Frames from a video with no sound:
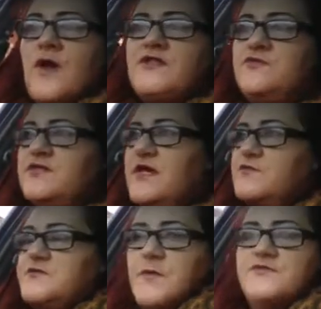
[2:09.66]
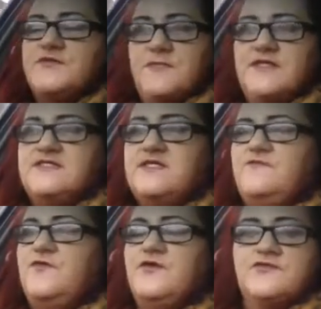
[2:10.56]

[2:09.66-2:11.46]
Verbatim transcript: when you take responsibility for